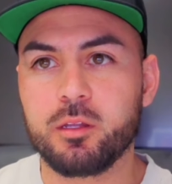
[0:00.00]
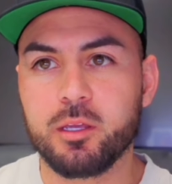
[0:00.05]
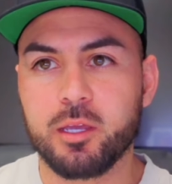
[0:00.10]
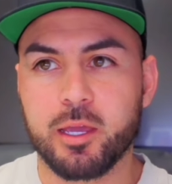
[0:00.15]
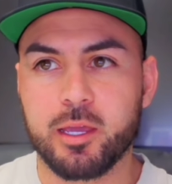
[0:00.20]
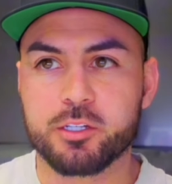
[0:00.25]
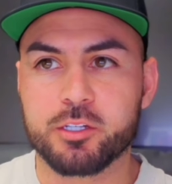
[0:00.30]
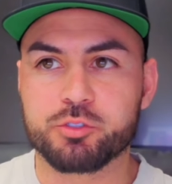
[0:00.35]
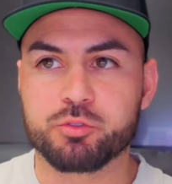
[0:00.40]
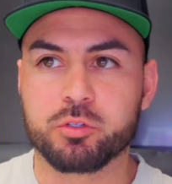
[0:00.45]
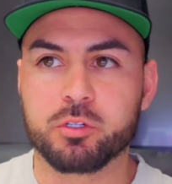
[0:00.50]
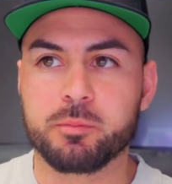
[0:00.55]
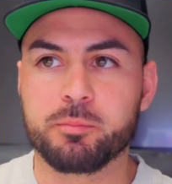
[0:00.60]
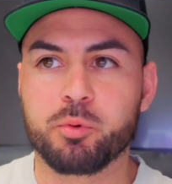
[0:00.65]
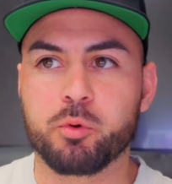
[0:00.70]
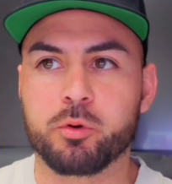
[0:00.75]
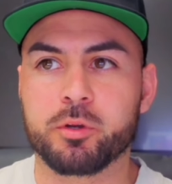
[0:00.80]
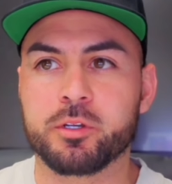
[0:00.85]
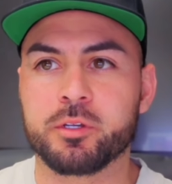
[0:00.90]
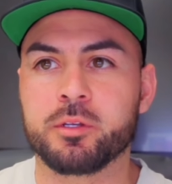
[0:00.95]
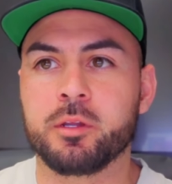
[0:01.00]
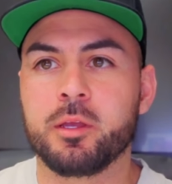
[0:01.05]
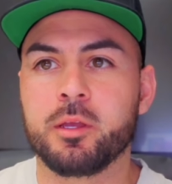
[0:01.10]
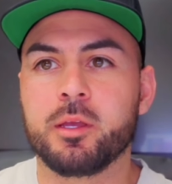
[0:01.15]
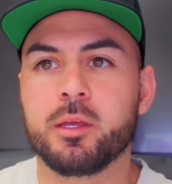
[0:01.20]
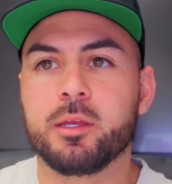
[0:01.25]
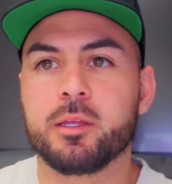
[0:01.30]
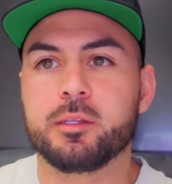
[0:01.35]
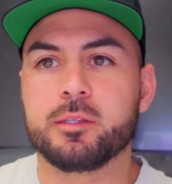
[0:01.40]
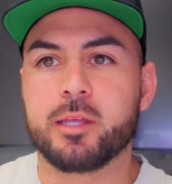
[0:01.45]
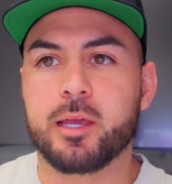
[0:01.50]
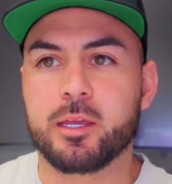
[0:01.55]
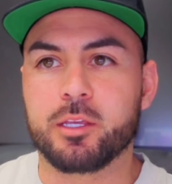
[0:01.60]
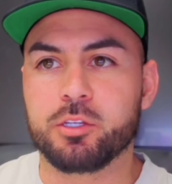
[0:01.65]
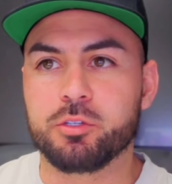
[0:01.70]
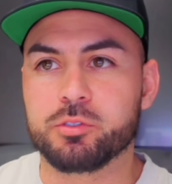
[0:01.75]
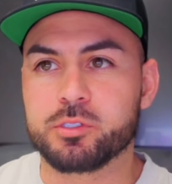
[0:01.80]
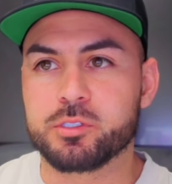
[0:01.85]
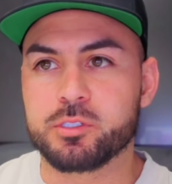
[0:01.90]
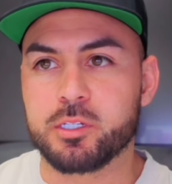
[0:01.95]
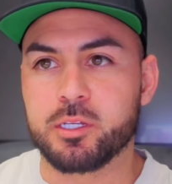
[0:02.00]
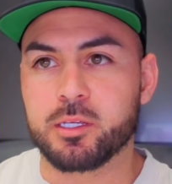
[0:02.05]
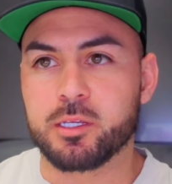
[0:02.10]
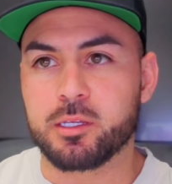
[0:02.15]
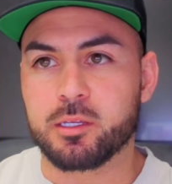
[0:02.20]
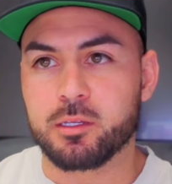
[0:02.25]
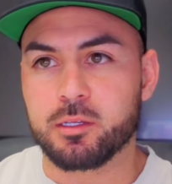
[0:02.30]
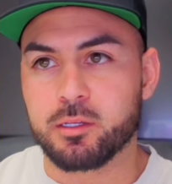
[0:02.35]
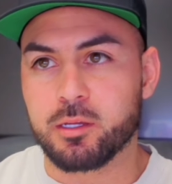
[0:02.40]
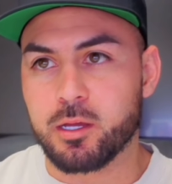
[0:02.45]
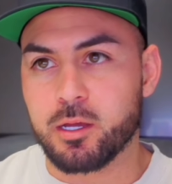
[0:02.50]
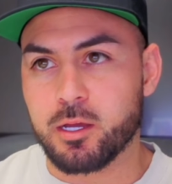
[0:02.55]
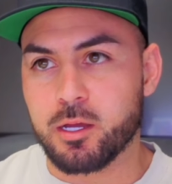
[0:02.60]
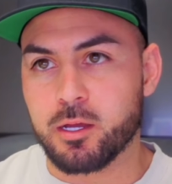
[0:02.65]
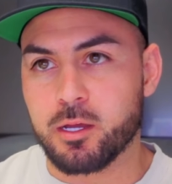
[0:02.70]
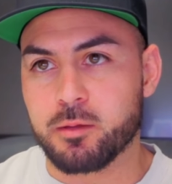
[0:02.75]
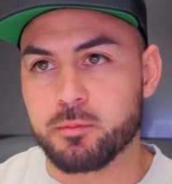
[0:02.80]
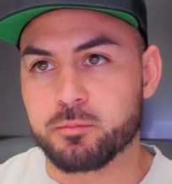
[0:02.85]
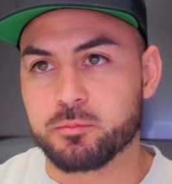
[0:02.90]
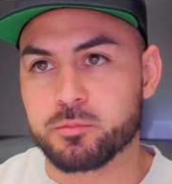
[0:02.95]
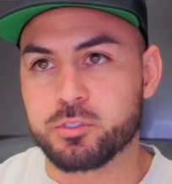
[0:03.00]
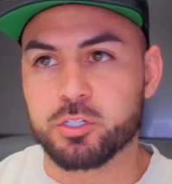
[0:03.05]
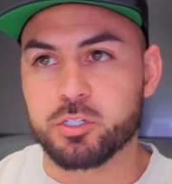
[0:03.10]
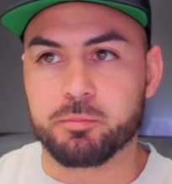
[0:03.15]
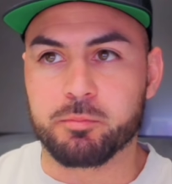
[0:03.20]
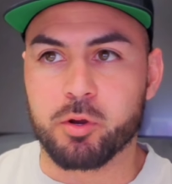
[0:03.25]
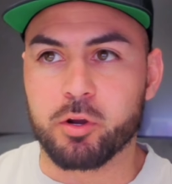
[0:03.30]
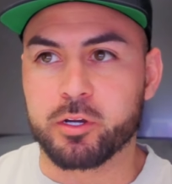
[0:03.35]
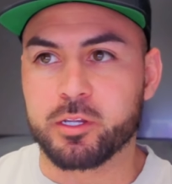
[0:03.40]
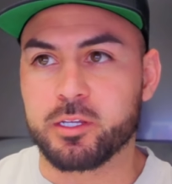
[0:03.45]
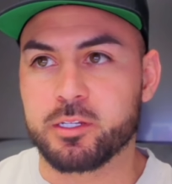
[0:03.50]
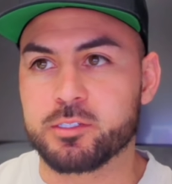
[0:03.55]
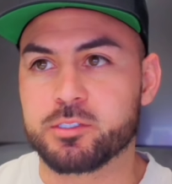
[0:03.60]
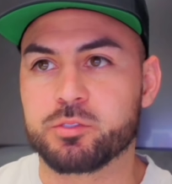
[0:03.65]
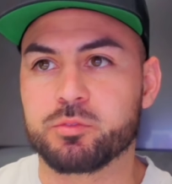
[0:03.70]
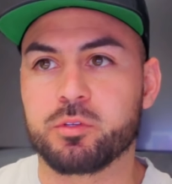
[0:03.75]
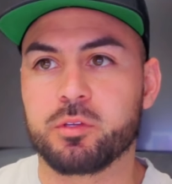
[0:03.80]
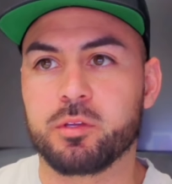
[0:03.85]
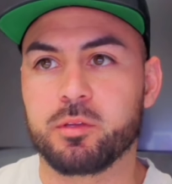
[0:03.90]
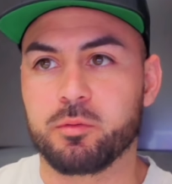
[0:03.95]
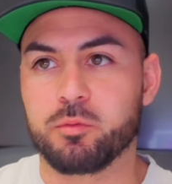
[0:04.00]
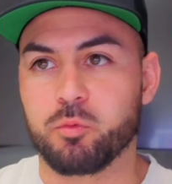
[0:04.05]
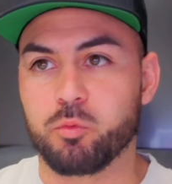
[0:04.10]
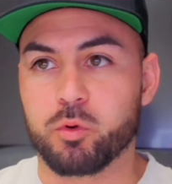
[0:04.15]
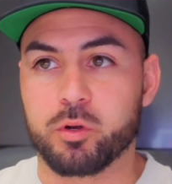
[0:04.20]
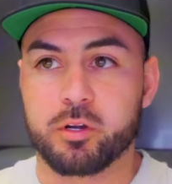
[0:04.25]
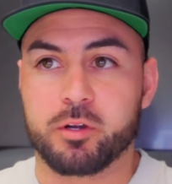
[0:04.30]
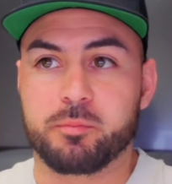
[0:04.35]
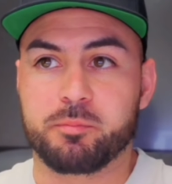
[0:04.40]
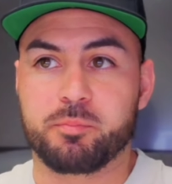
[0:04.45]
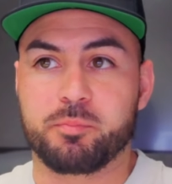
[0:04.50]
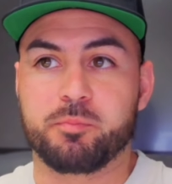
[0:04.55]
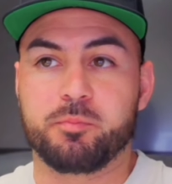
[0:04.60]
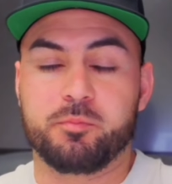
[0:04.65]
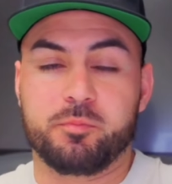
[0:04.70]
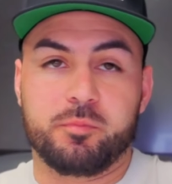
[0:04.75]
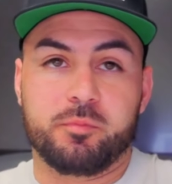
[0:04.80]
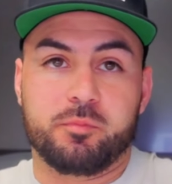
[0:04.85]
Okay, it's real important that you stick to markets where